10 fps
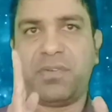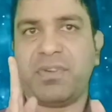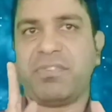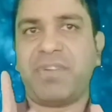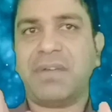If
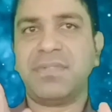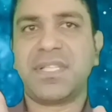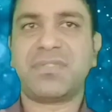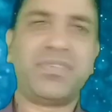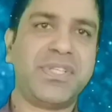you have found
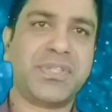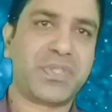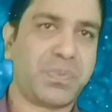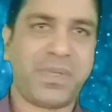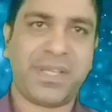this video
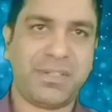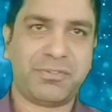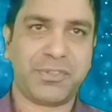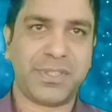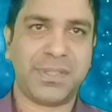to be
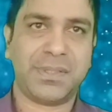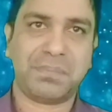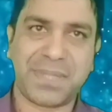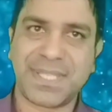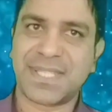helpful,
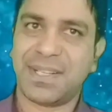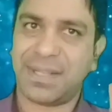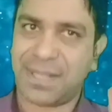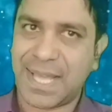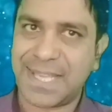
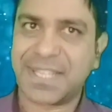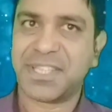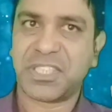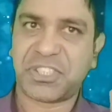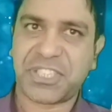please like,
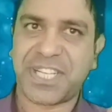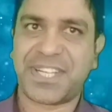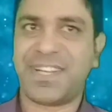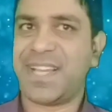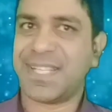
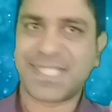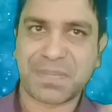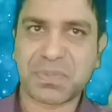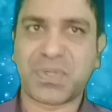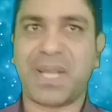share and
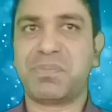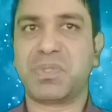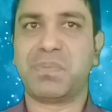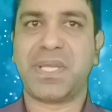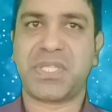subscribe
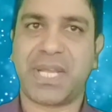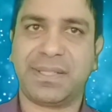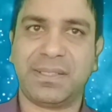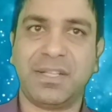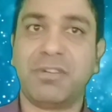to my
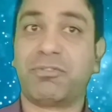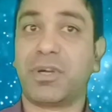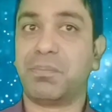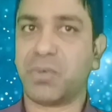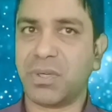channel
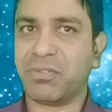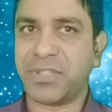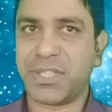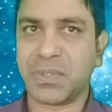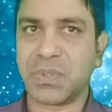for more
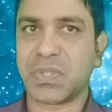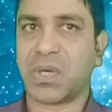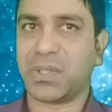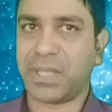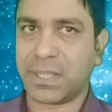videos
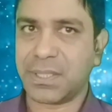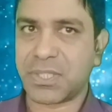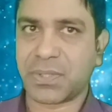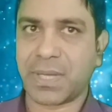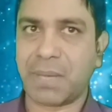on
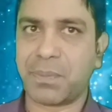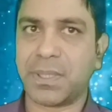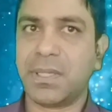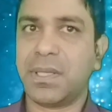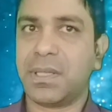English
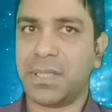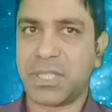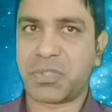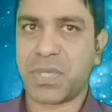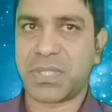grammar,
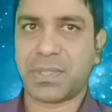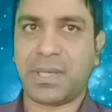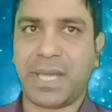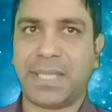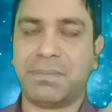
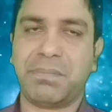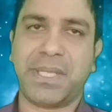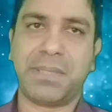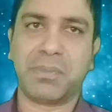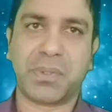literature and
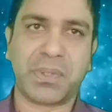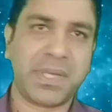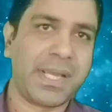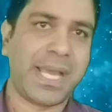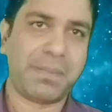many more.
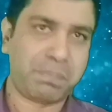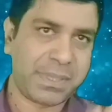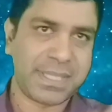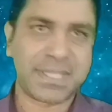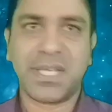And
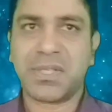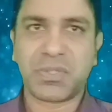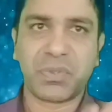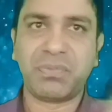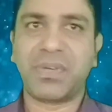please
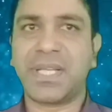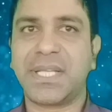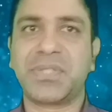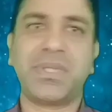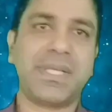don't
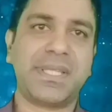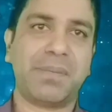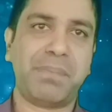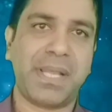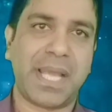forget to hit
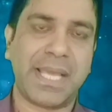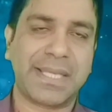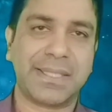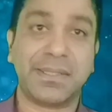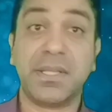the bell
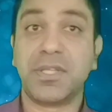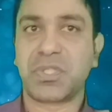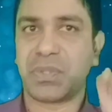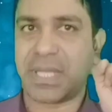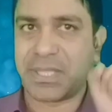icon
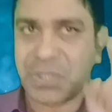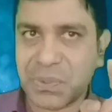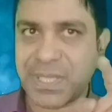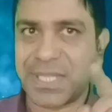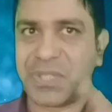so that
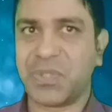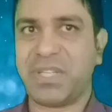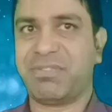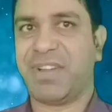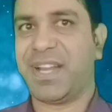you get
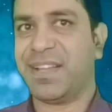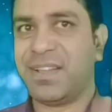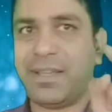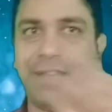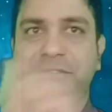notified
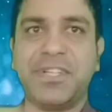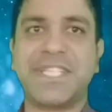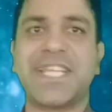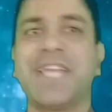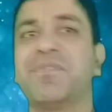
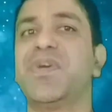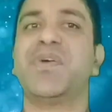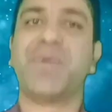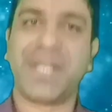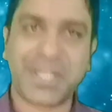every
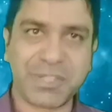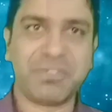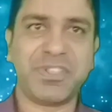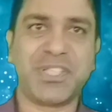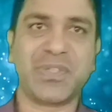time when a
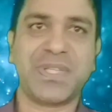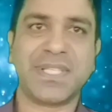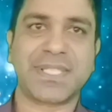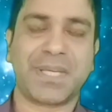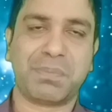new video
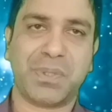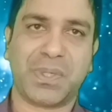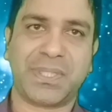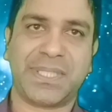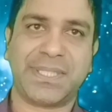is
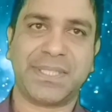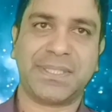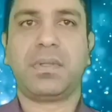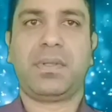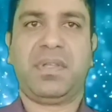uploaded.
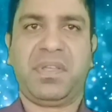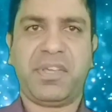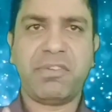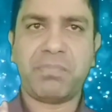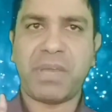
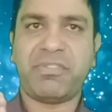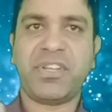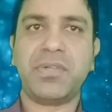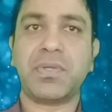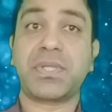If my
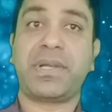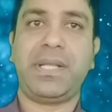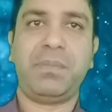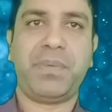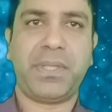videos are
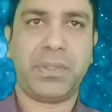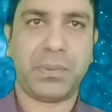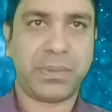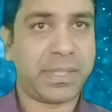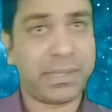helping
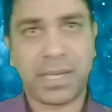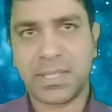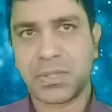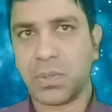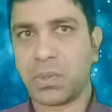you, then there
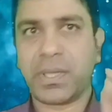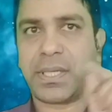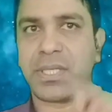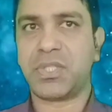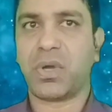is no
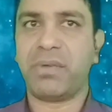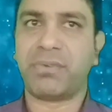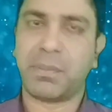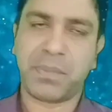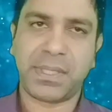greater joy
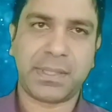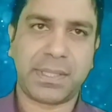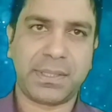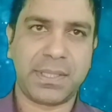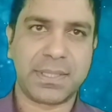for me
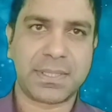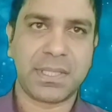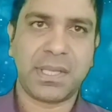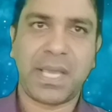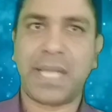than
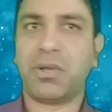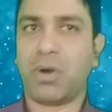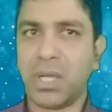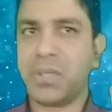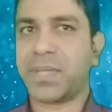this. And
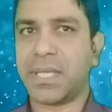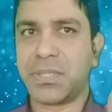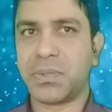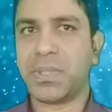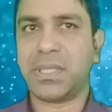all you
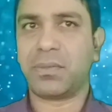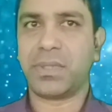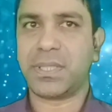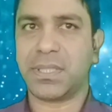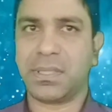can do in
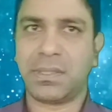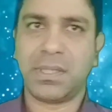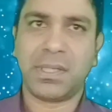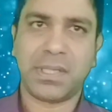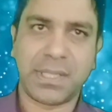return
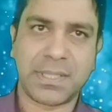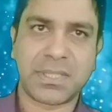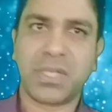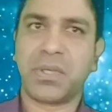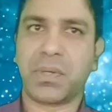
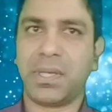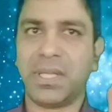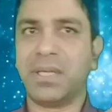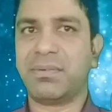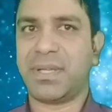is your
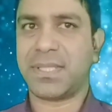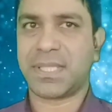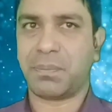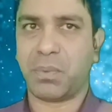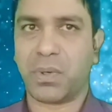love and
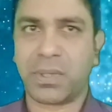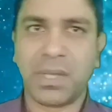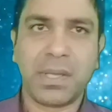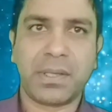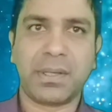support.
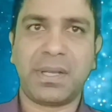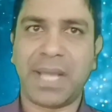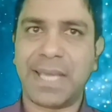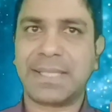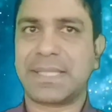Your
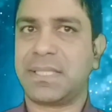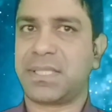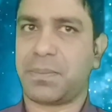likes and